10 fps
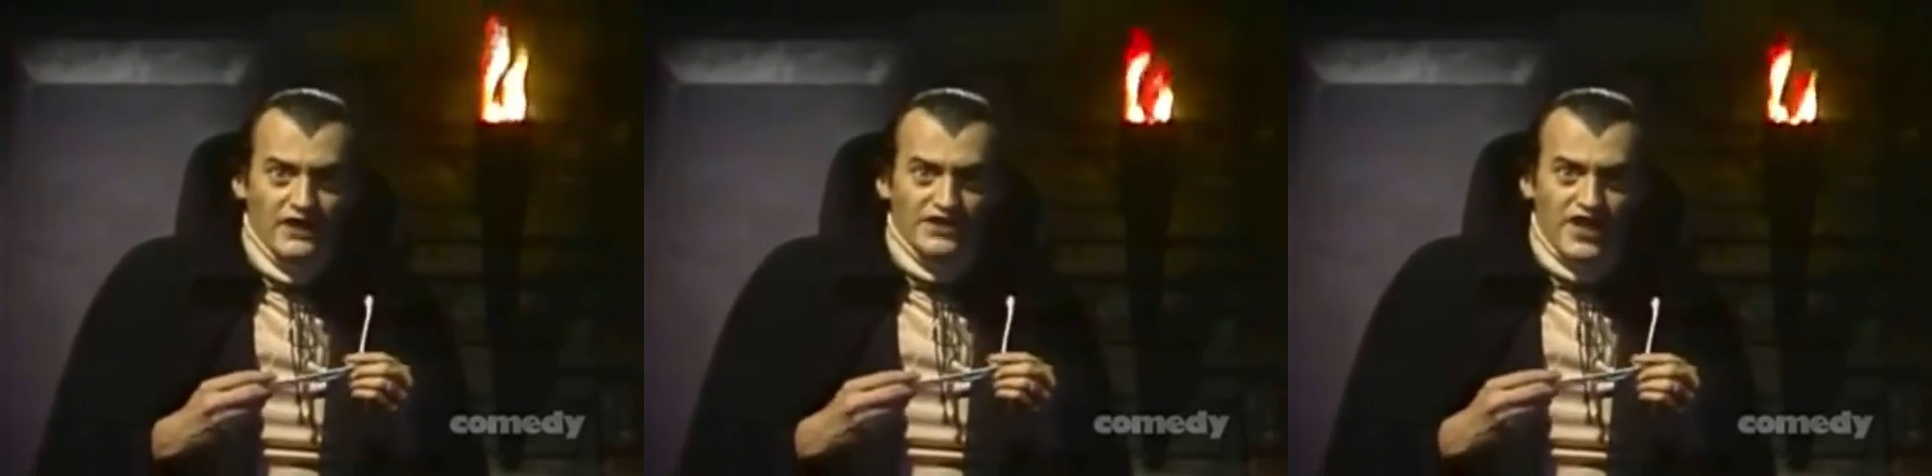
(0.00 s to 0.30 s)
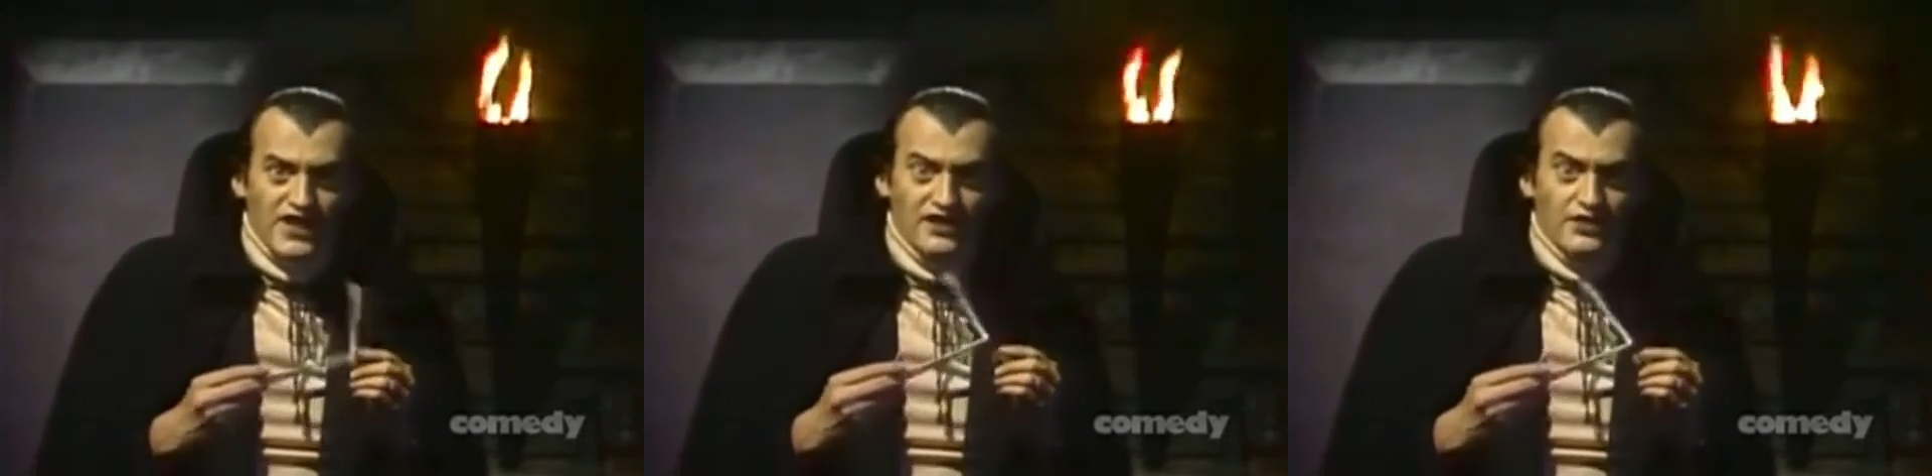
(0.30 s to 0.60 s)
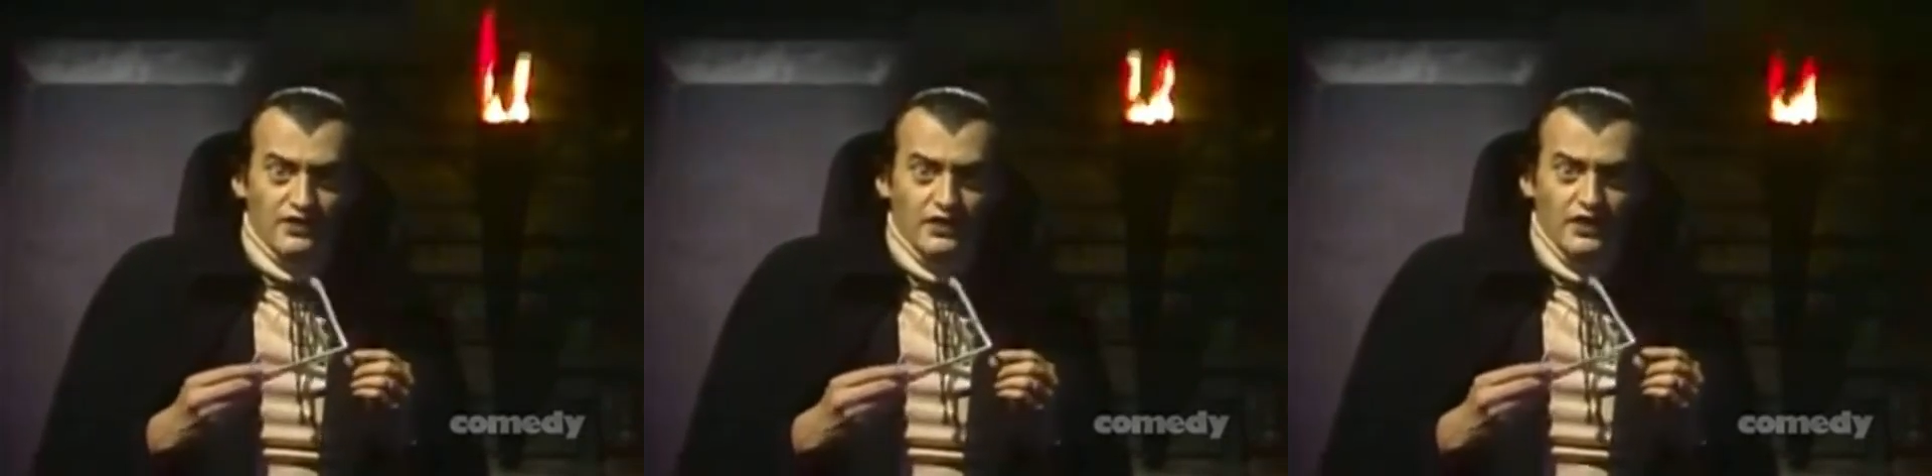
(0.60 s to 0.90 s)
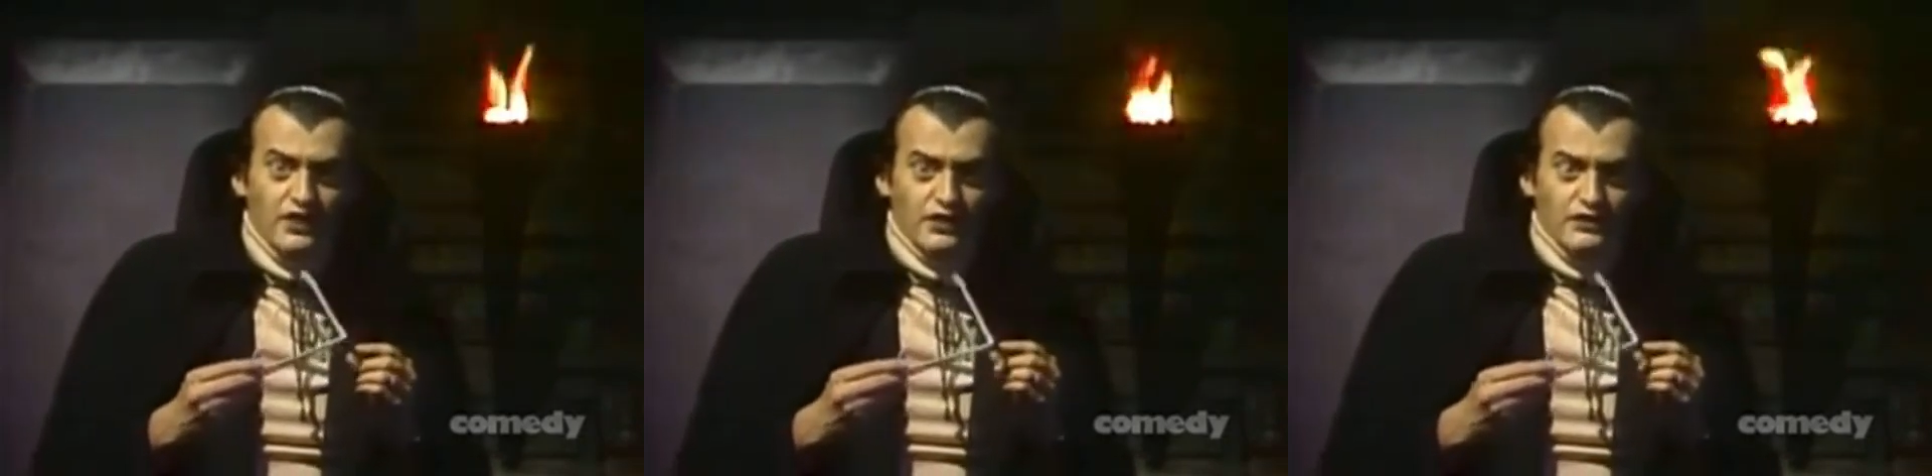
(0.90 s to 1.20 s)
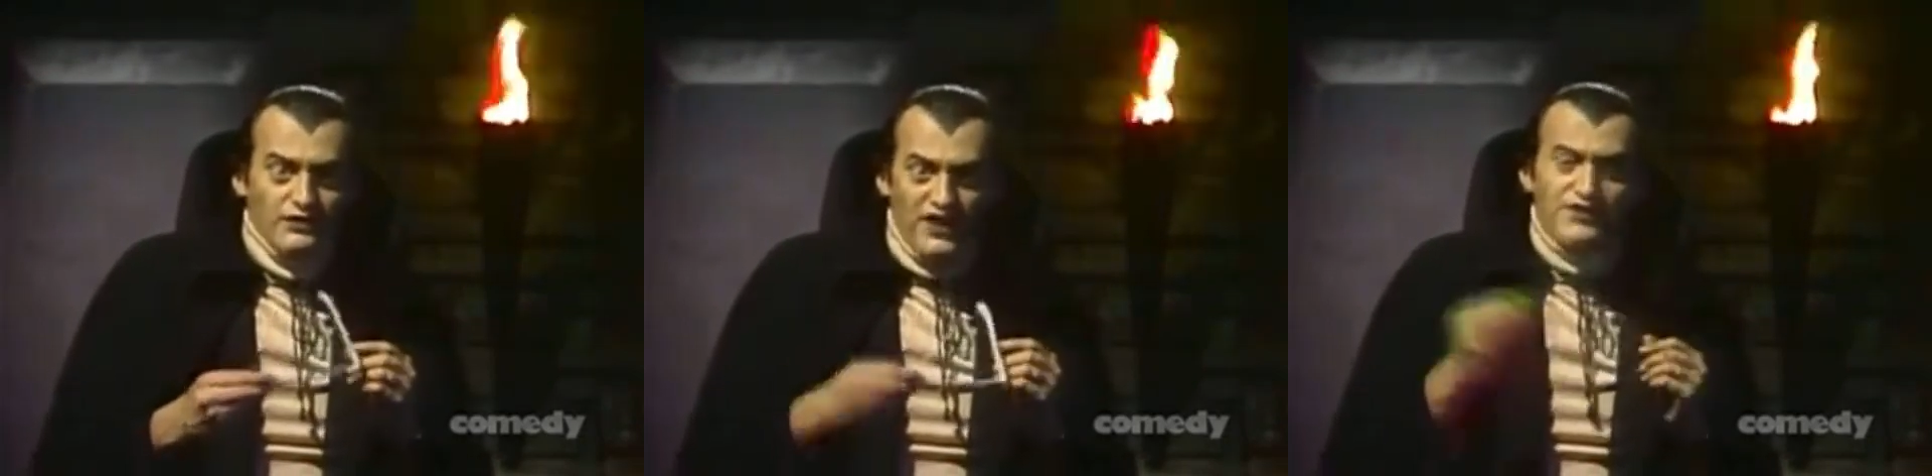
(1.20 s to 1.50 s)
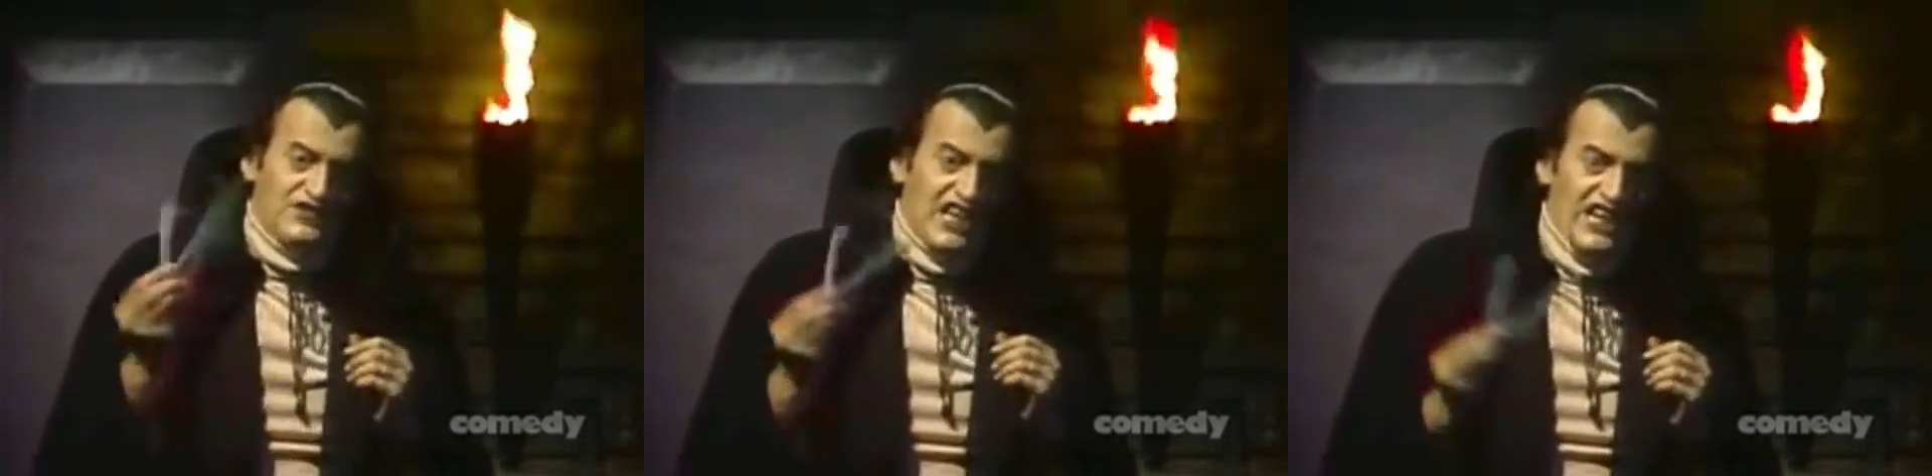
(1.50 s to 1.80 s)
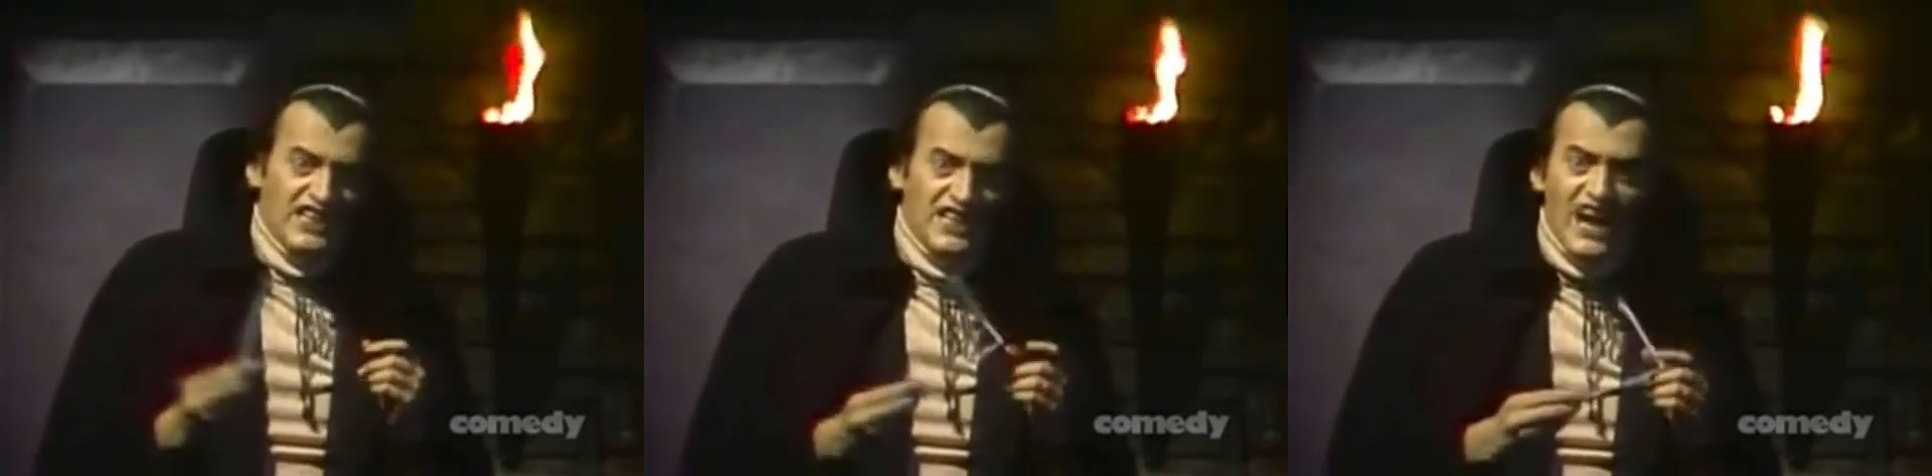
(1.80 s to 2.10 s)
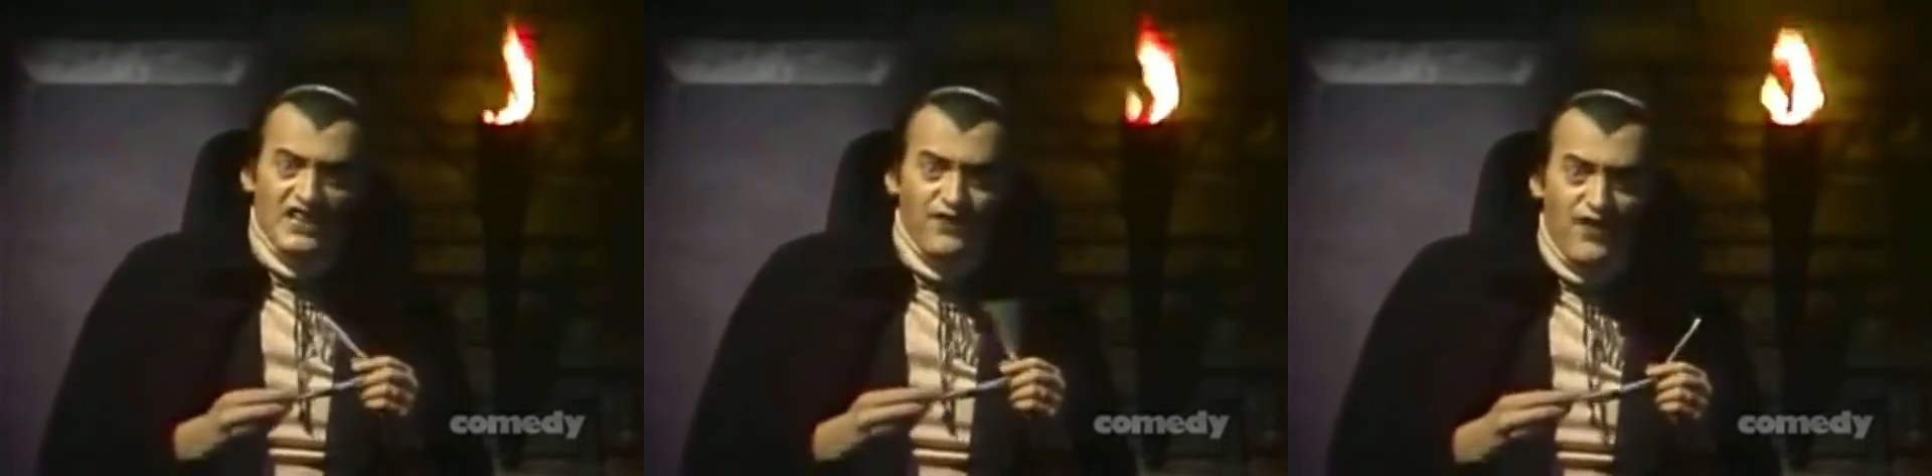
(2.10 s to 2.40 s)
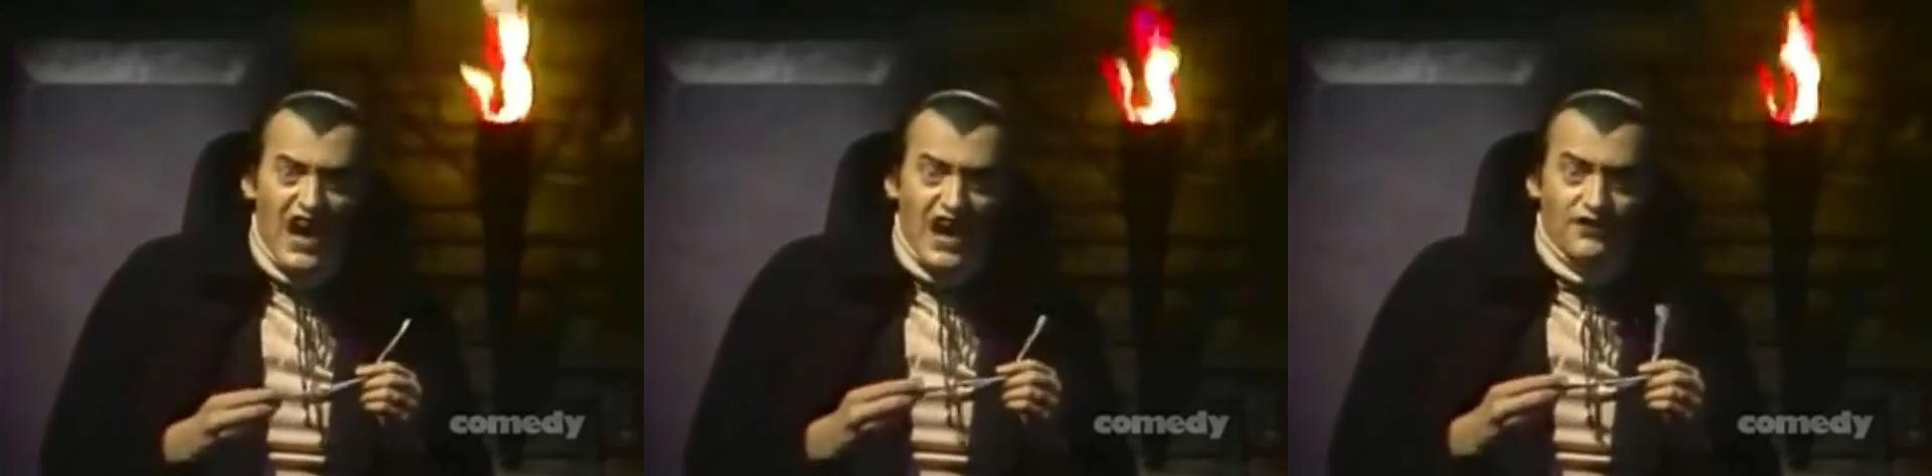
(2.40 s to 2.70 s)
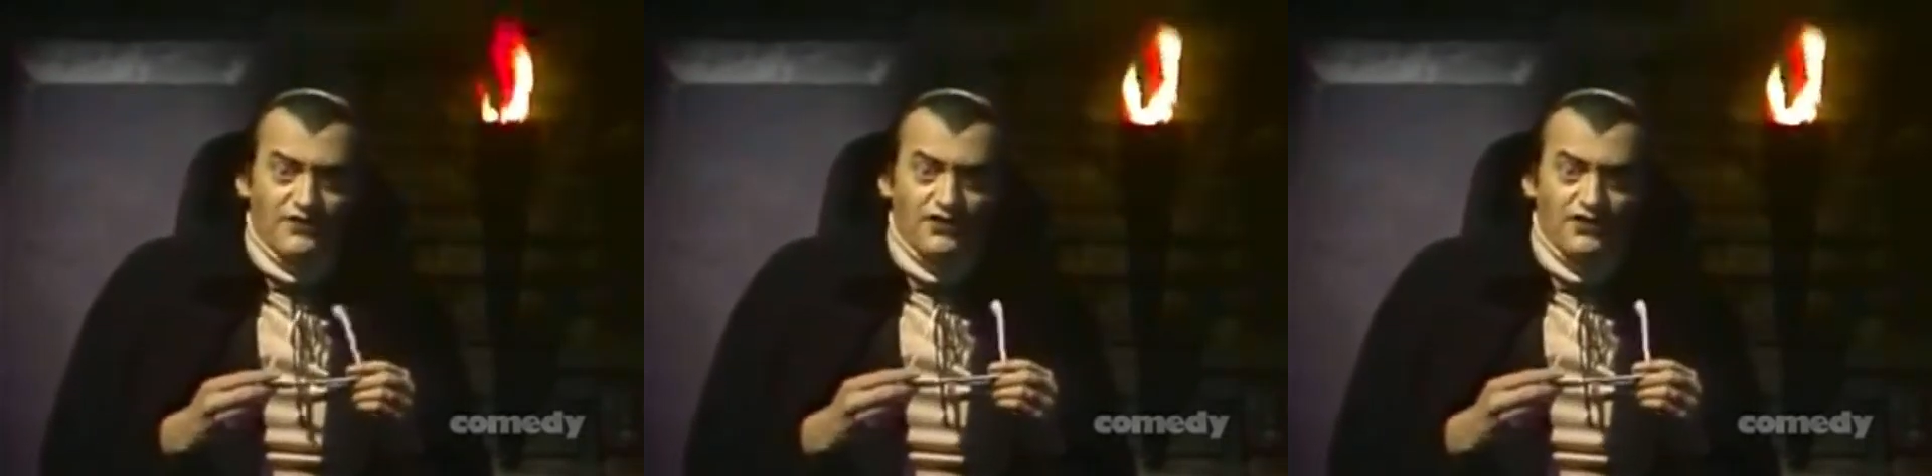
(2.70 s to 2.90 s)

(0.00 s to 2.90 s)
Send fifteen ninety-five